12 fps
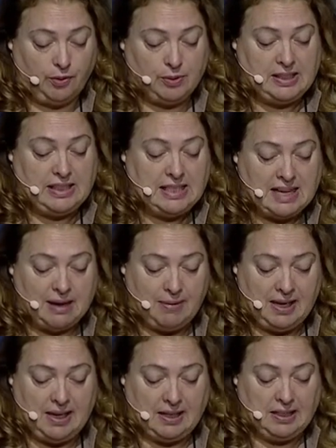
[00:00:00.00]
with
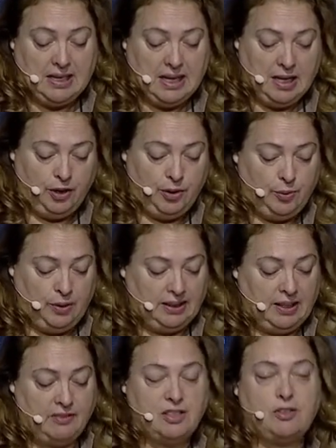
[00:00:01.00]
Isabelle, who will
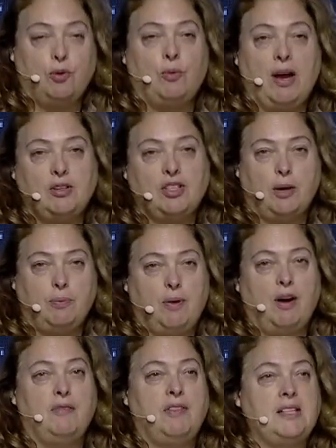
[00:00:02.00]
give us a roundup
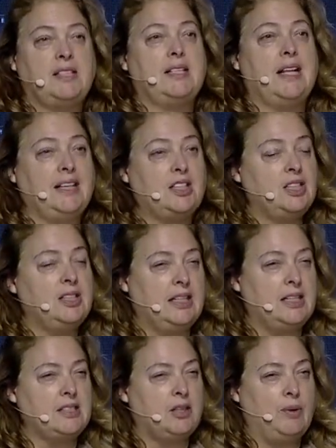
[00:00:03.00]
of this election
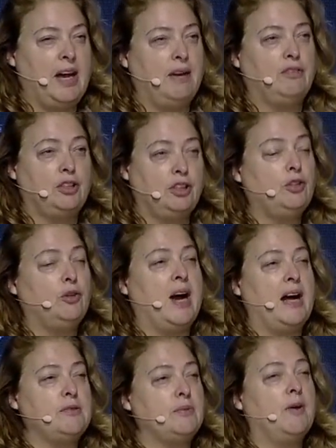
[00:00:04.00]
year so we have a good
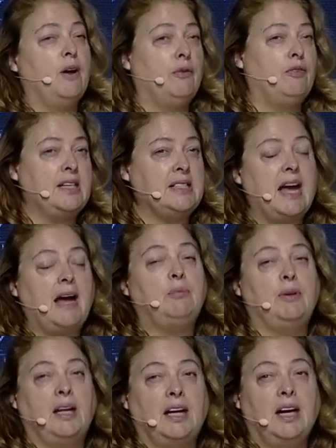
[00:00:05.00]
grasp of what is
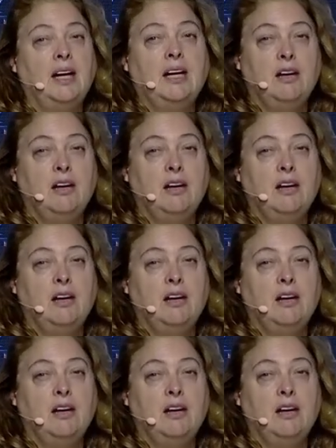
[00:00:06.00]
happening.